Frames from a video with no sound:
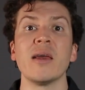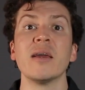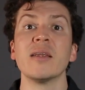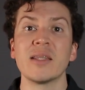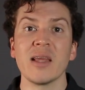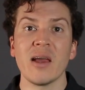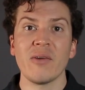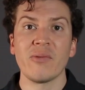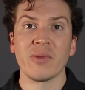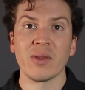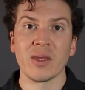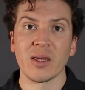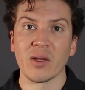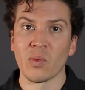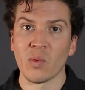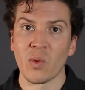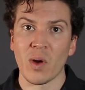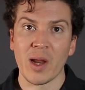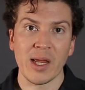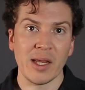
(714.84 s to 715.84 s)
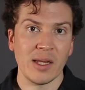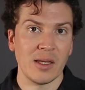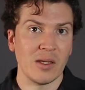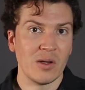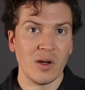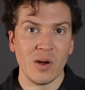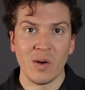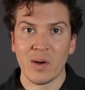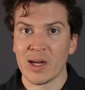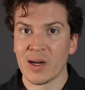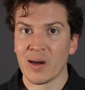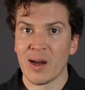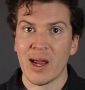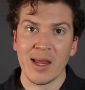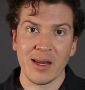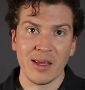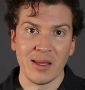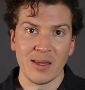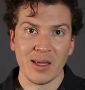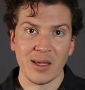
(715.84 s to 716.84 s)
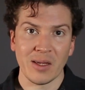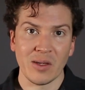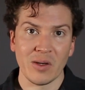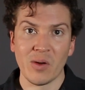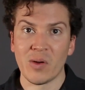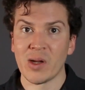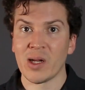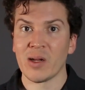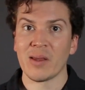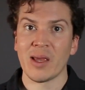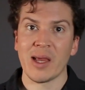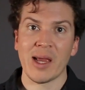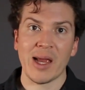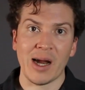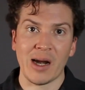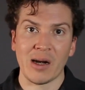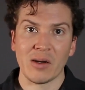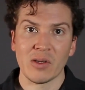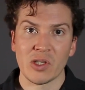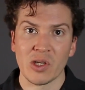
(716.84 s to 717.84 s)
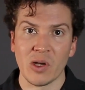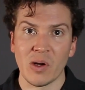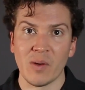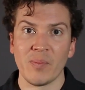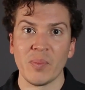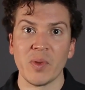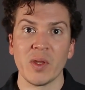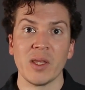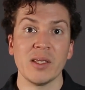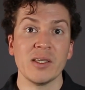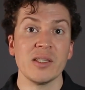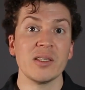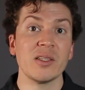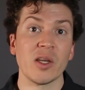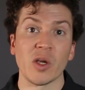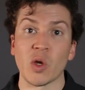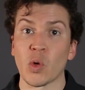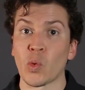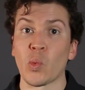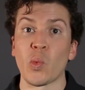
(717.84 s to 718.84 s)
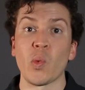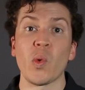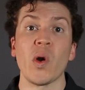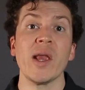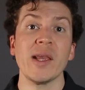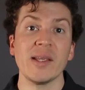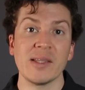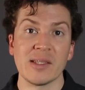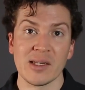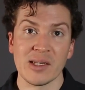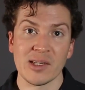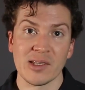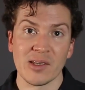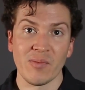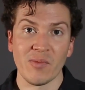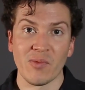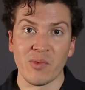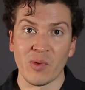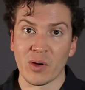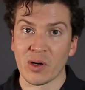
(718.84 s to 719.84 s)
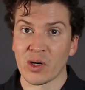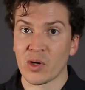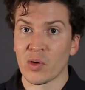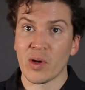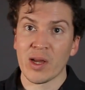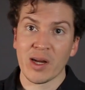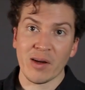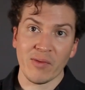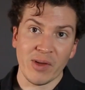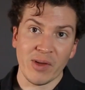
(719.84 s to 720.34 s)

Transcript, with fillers: definitely great. You don't hear anything, you don't hear the air. So, this is a great system for creating